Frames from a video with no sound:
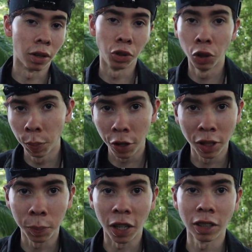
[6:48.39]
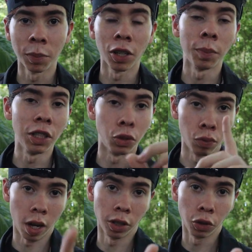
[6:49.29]
That was super irresponsible of me.
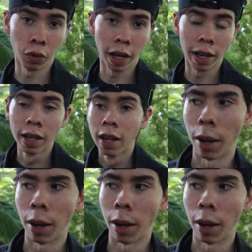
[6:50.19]
Do not do that.